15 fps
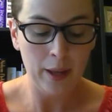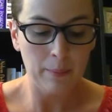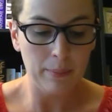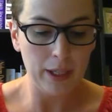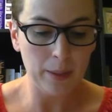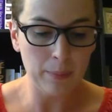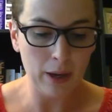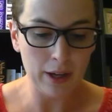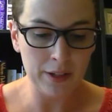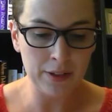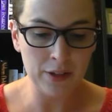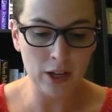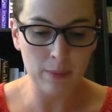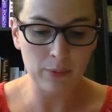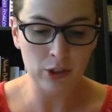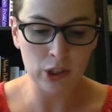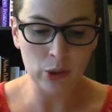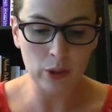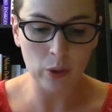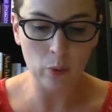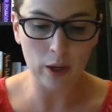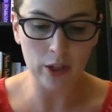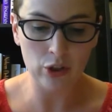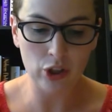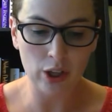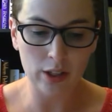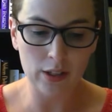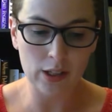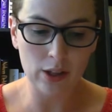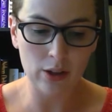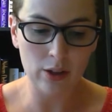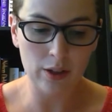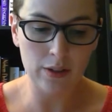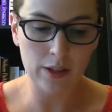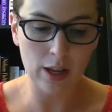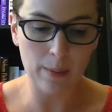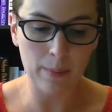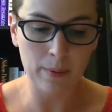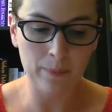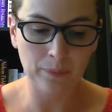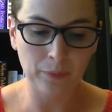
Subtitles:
Big Poss stops chewing white chunks and looks up.